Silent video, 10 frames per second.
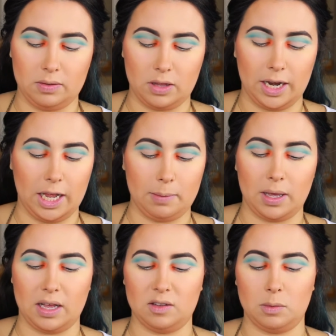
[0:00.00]
The name
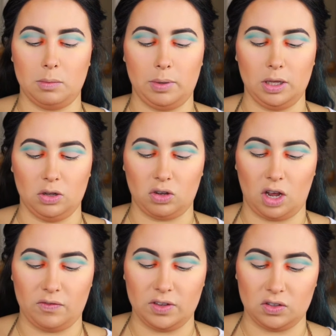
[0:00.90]
has been peeled
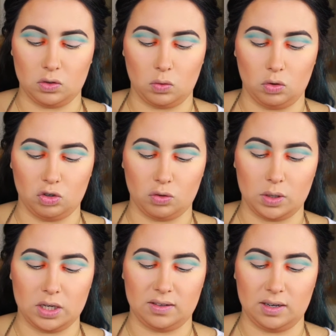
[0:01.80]
off. It's an older
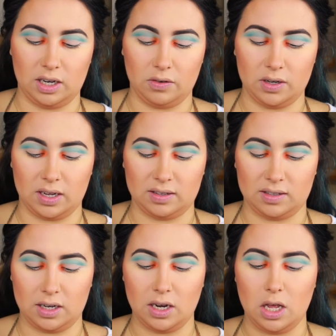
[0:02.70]
one. It's an
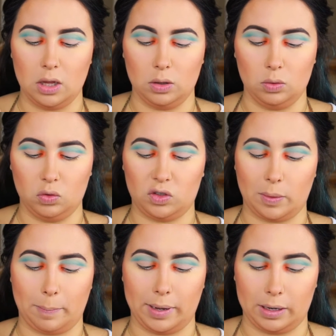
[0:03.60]
iridescent loose
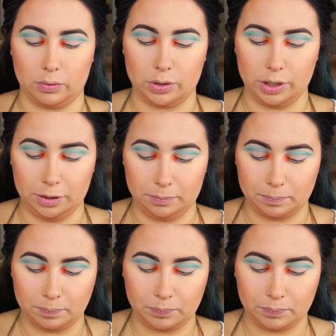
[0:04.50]
powder.